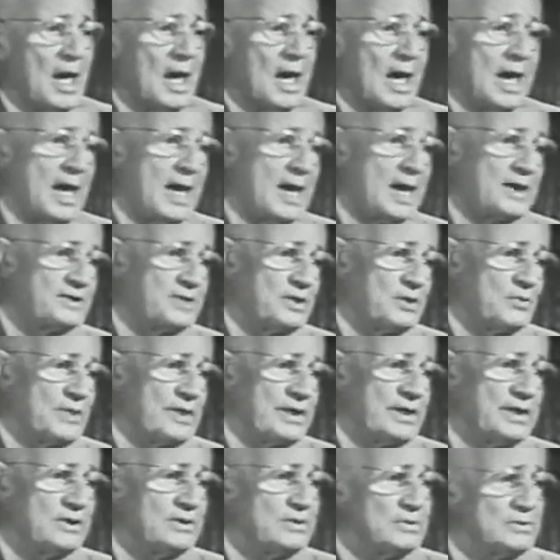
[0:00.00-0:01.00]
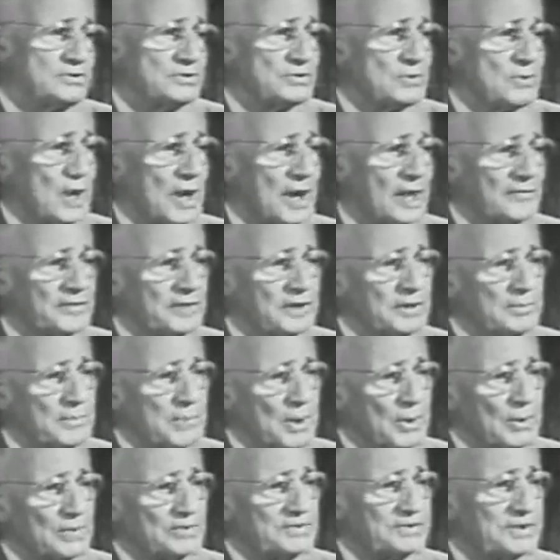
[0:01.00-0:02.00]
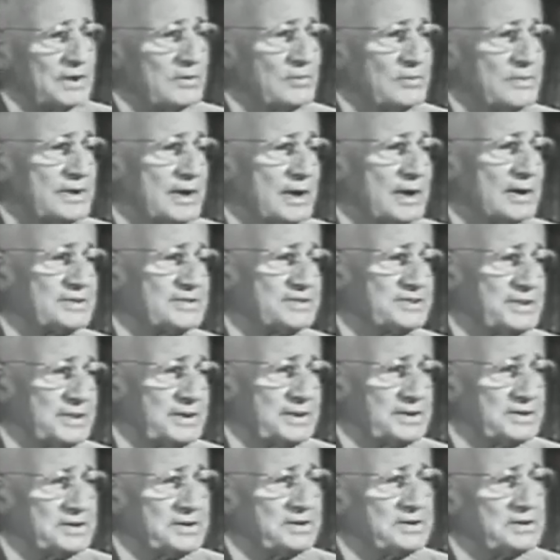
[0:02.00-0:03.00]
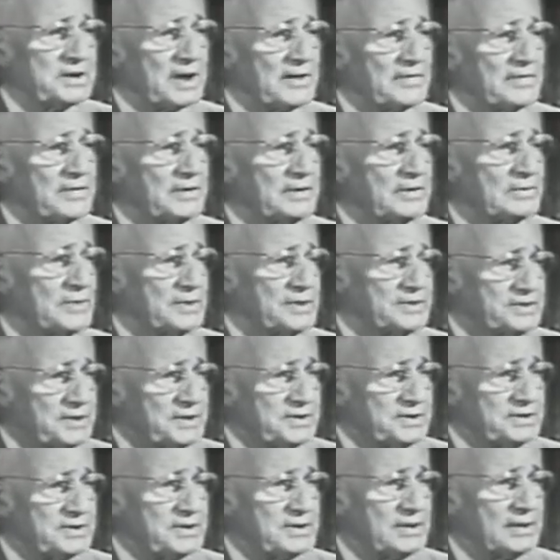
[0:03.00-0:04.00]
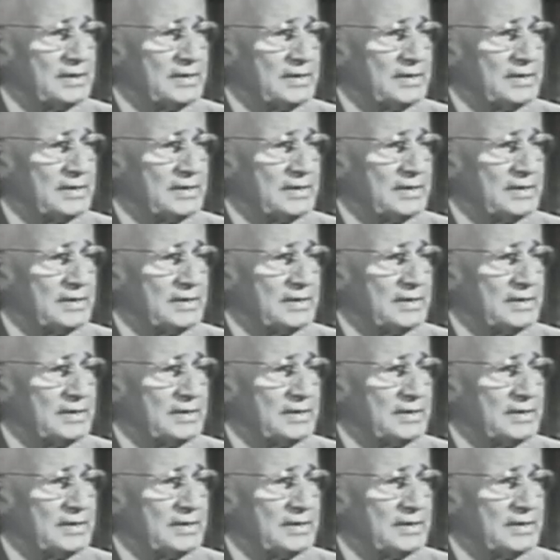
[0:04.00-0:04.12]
And we who so often boast that we are citizens of the richest,